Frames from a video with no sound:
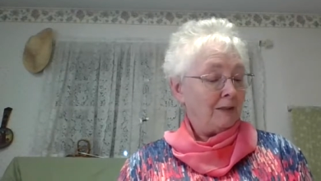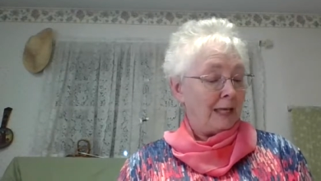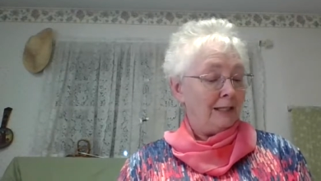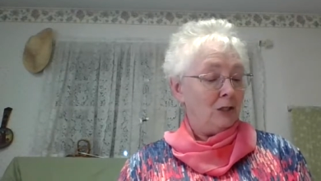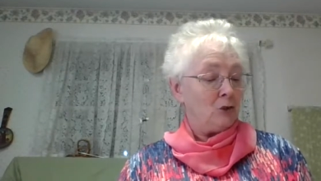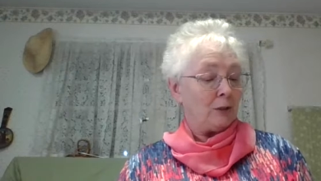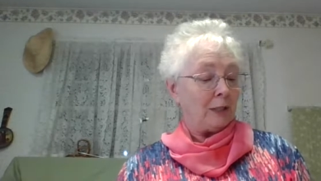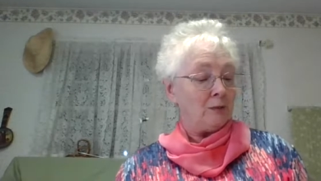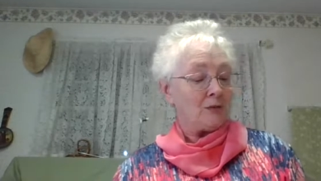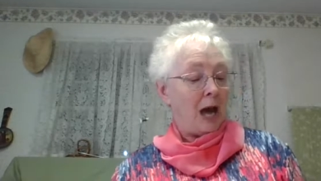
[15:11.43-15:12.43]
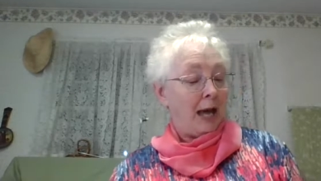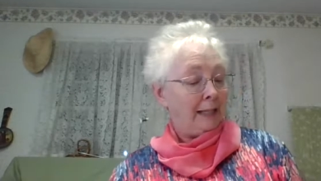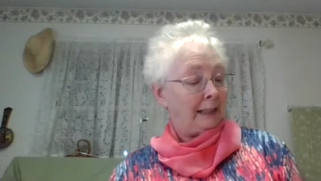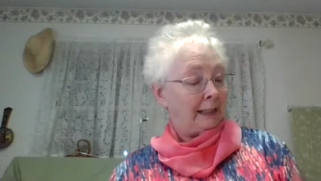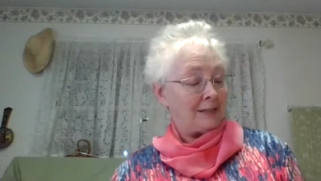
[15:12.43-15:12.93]
Then he took out his
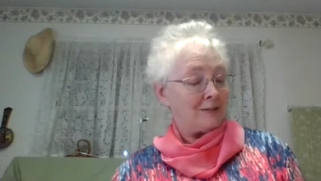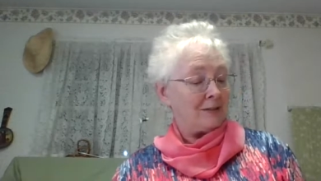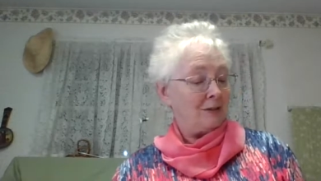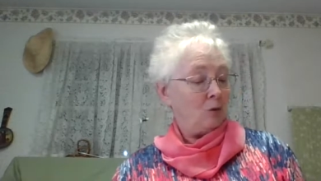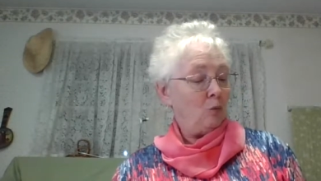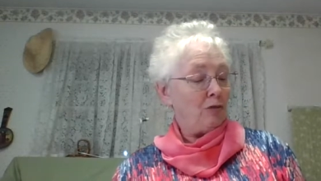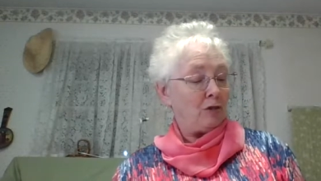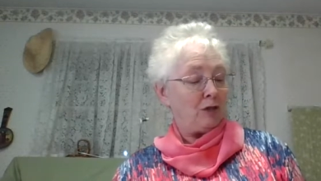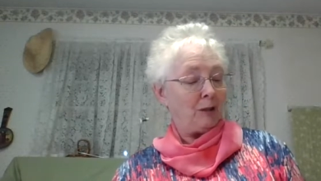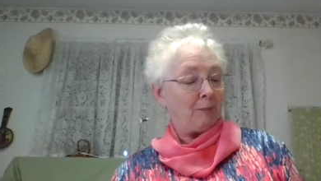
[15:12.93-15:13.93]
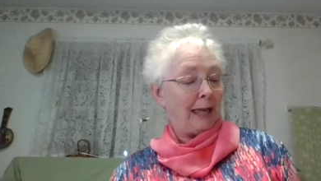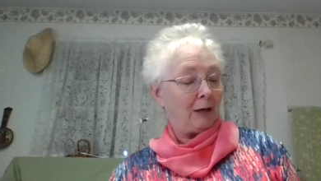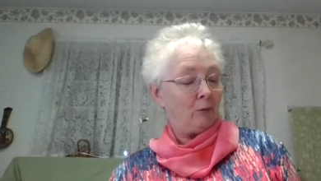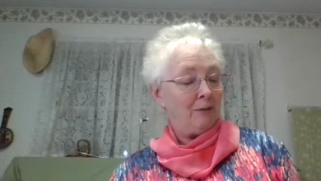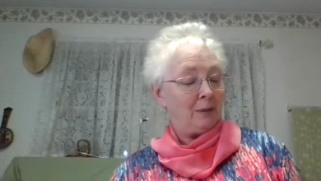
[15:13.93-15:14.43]
eyeglass with the thick
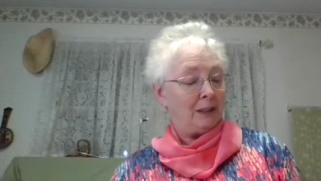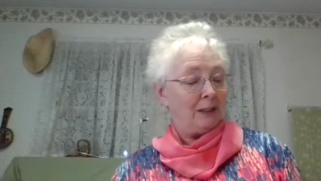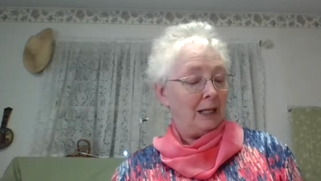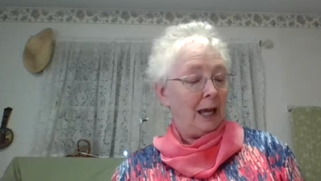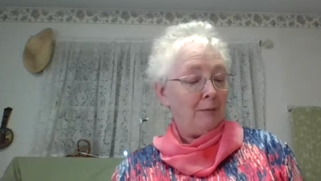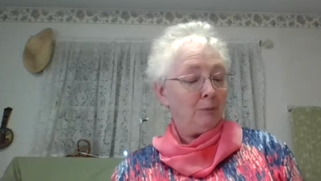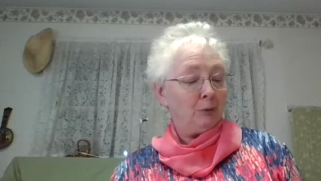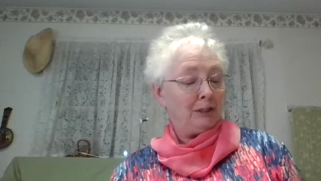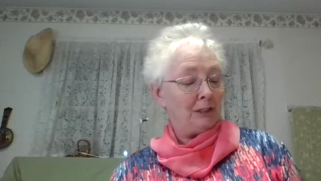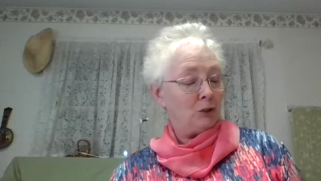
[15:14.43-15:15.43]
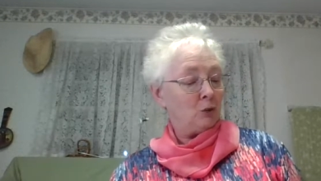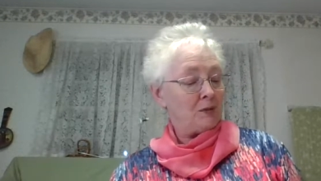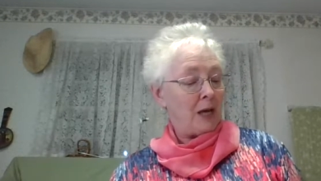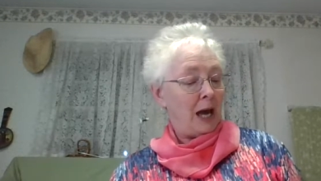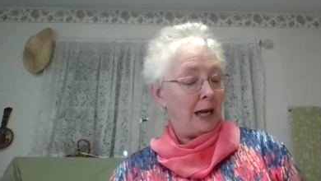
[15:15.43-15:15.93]
black ribbon and put it into
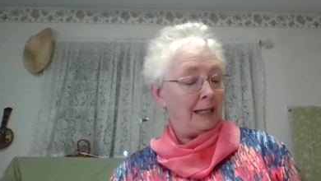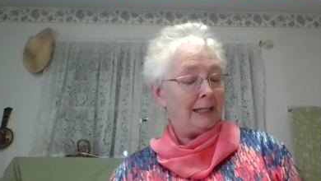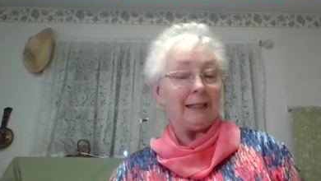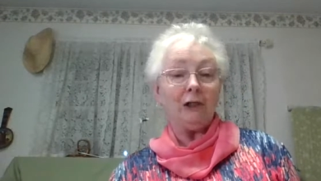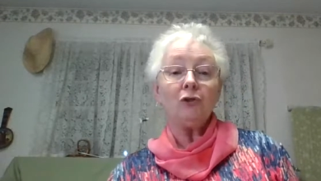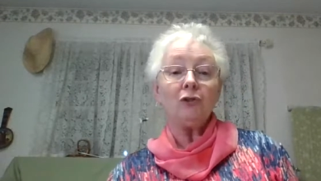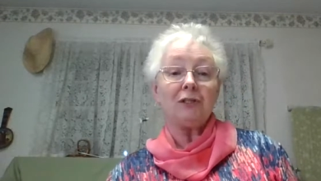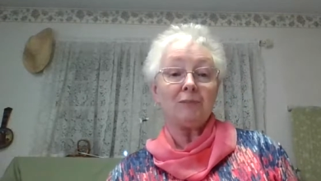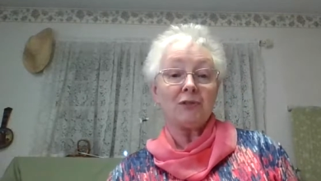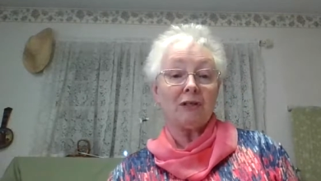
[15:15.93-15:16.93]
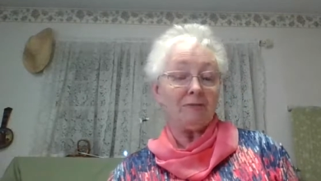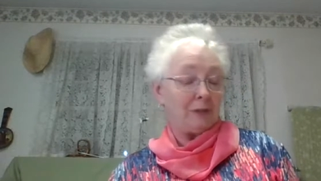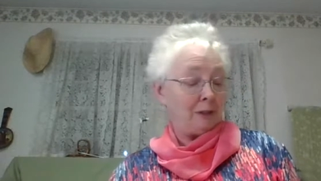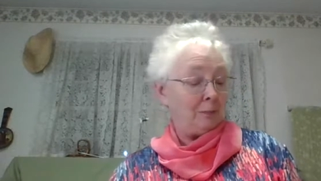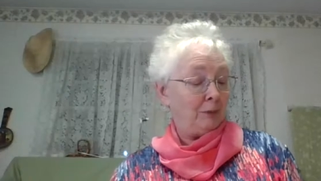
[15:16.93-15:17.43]
his eye and looked at himself
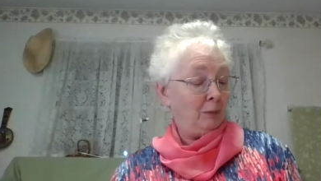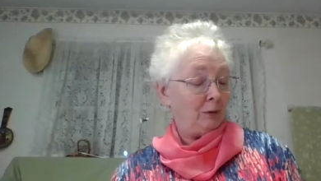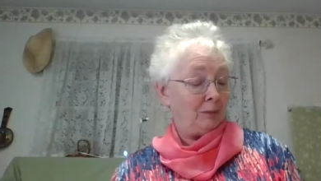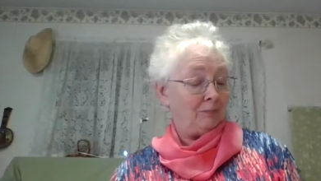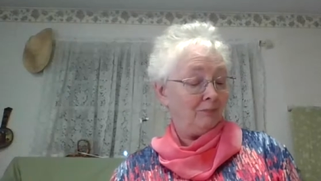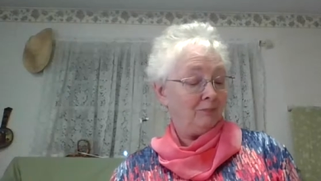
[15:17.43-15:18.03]
in the mirror.